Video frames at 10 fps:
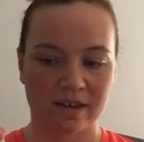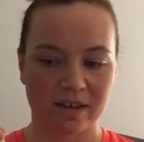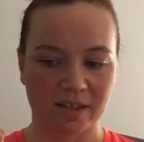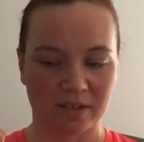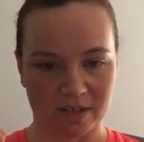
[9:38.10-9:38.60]

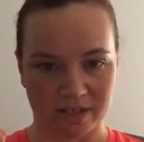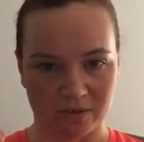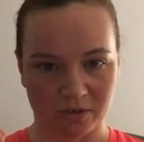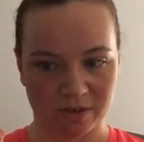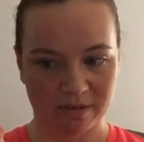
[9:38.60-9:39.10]
is a gliding
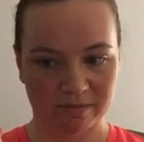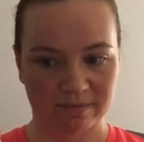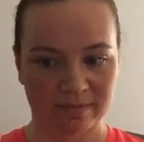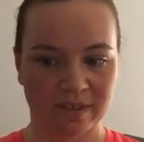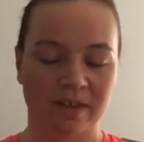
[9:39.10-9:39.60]
joint.
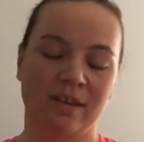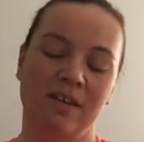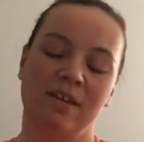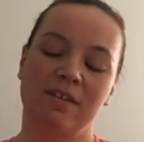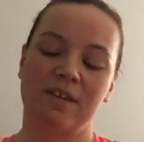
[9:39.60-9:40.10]

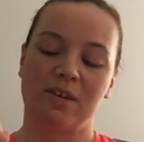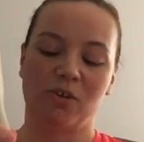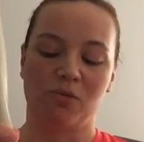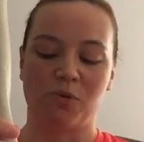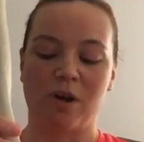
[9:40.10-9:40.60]
The
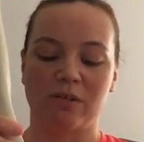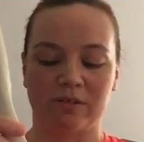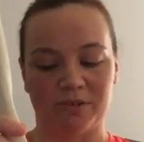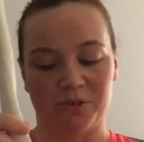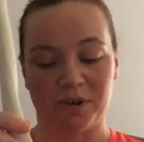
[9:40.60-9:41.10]
humeral
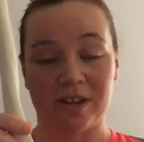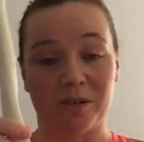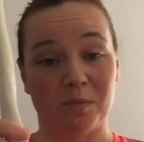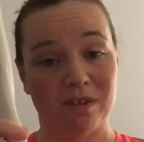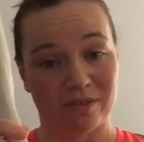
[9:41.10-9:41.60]
ulnar joint is a
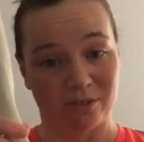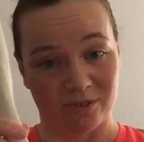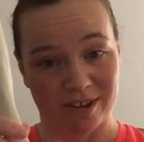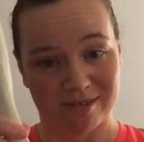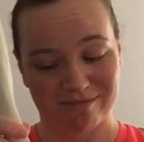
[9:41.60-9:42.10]
pivot
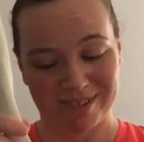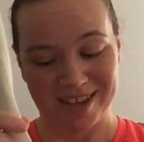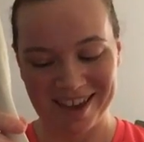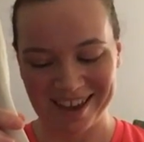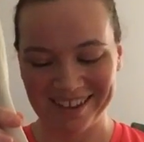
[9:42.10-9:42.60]
joint.
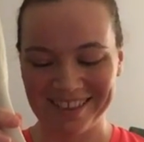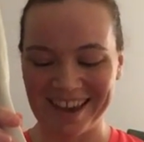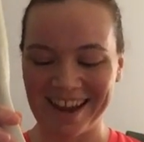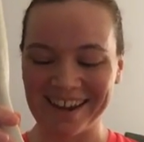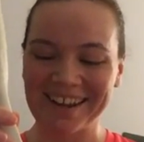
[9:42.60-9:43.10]
And
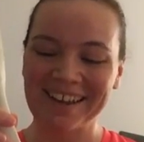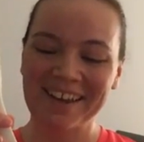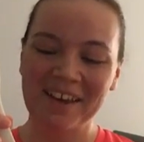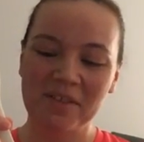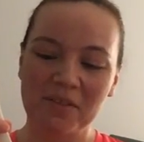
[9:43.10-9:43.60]
then
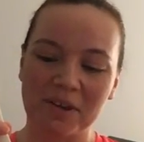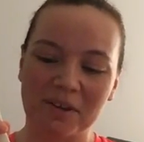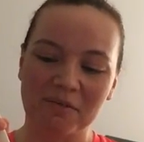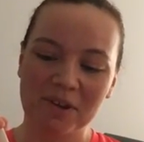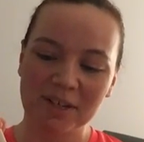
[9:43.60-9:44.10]
the